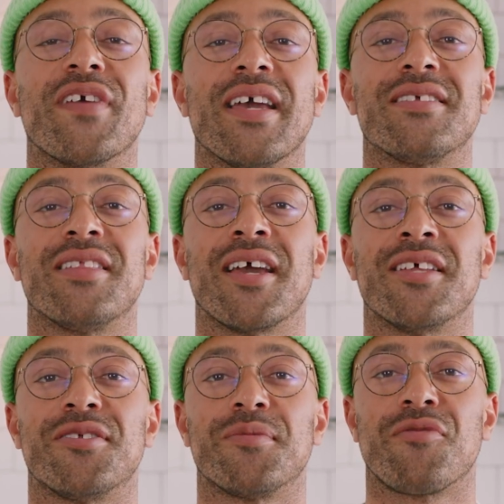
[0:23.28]
forget to like
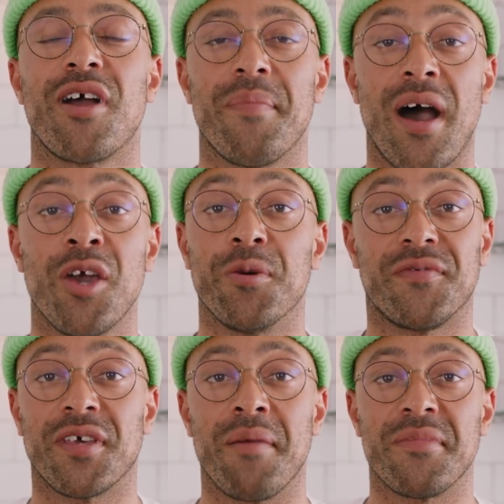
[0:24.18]
and subscribe. I always
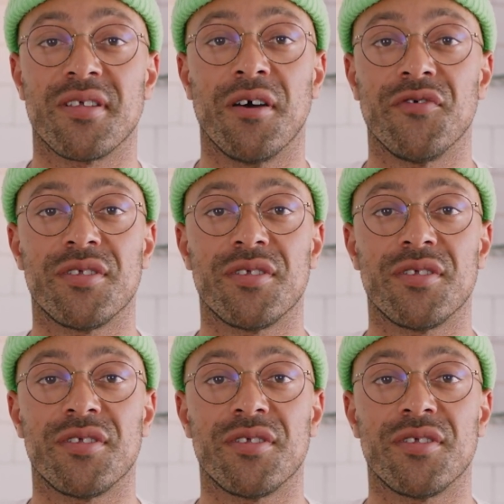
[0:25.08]
forget myself, you